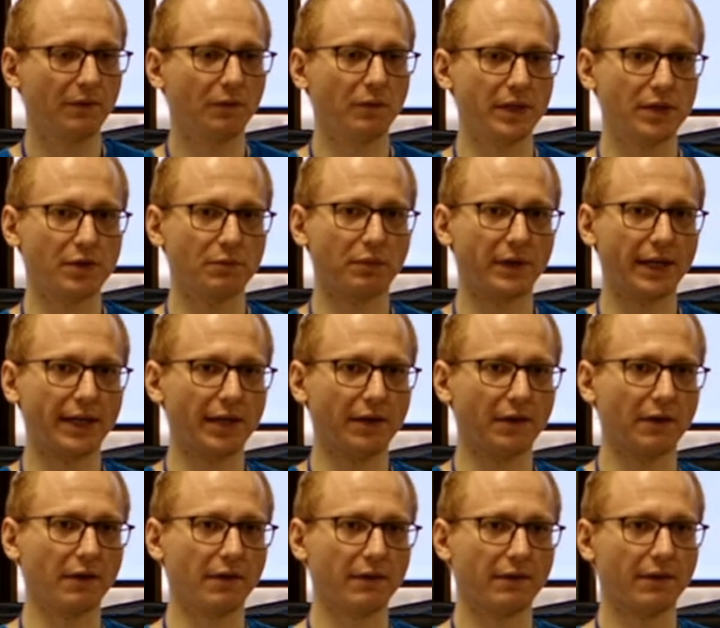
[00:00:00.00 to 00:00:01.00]
when you bring
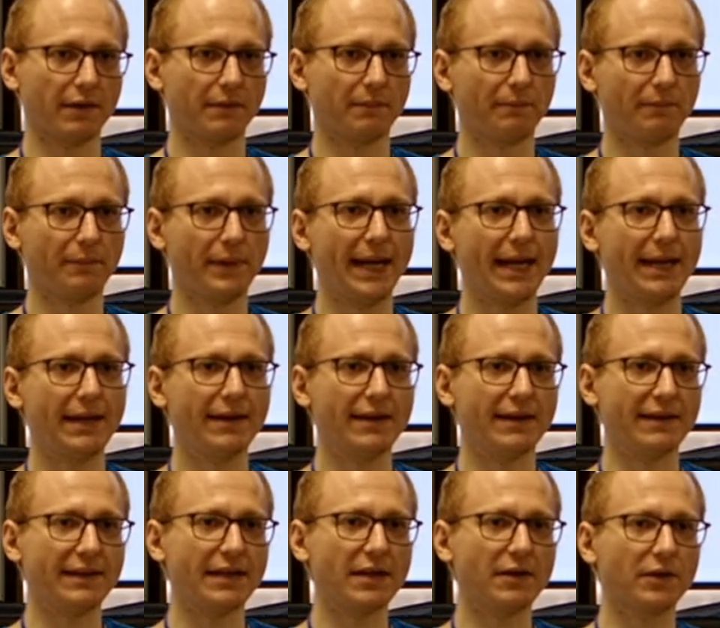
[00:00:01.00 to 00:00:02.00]
your pen
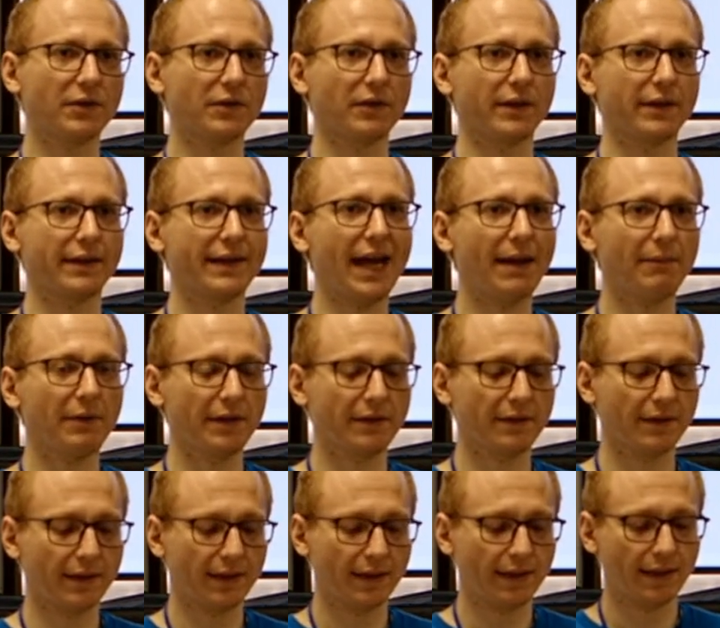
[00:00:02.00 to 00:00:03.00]
near to the tablet,
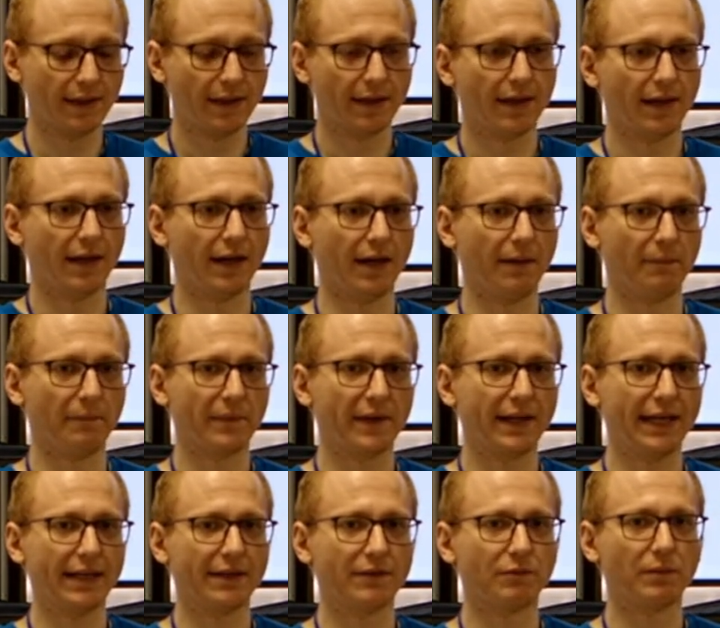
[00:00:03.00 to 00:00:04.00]
um,
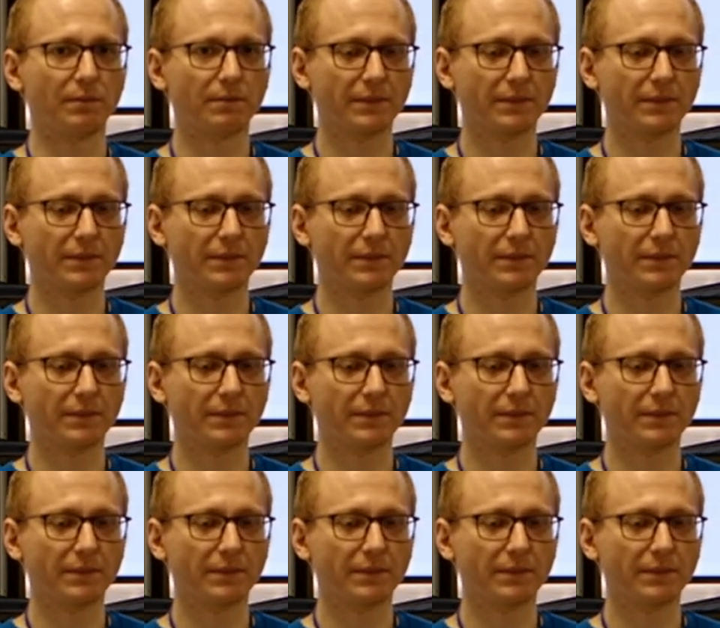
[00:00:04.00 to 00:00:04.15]
it